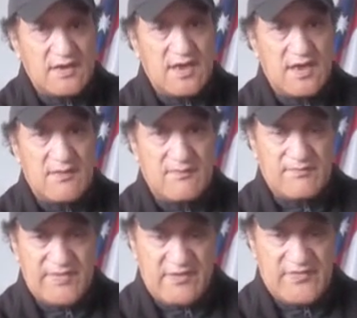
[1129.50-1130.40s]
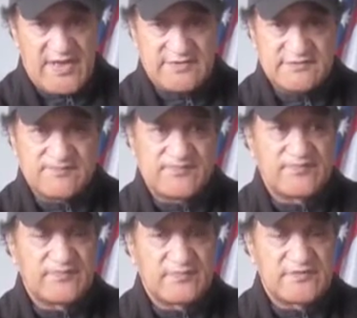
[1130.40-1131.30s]
um, Belfast.
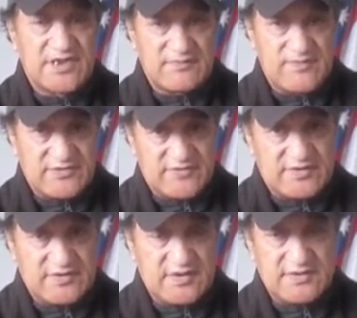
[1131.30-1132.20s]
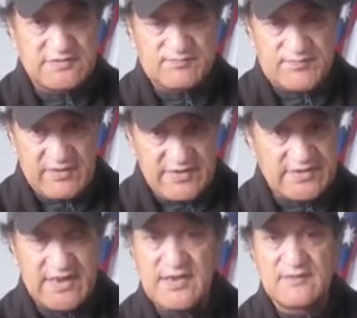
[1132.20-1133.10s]
St. Patrick is buried
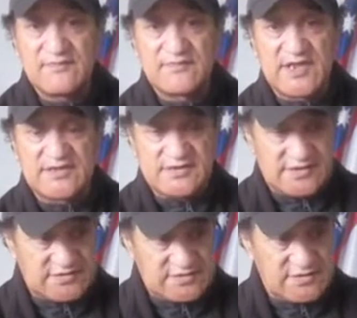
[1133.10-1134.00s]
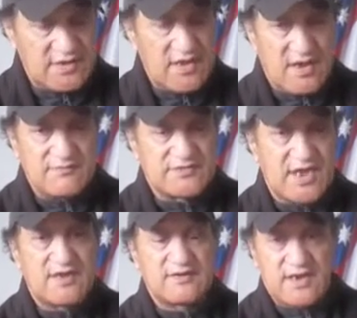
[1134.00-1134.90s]
there. That's his
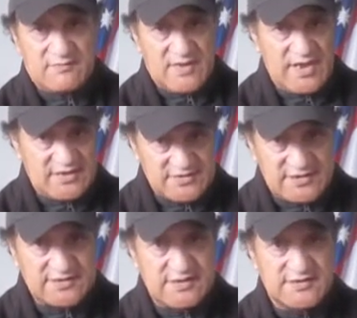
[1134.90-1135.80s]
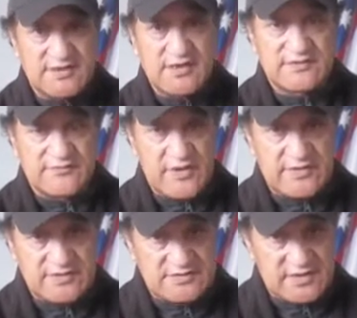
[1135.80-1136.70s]
hometown and my ancestors there, the
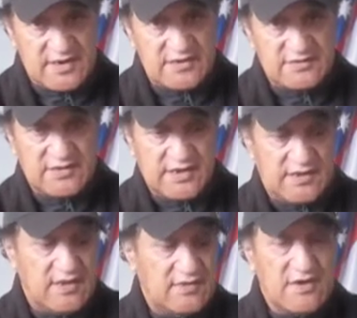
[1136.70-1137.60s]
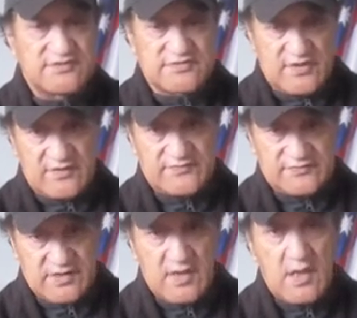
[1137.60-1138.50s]
Rogans and the
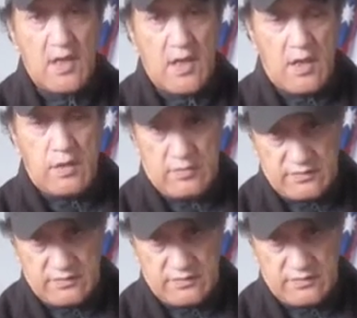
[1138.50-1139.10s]
Cosgroves,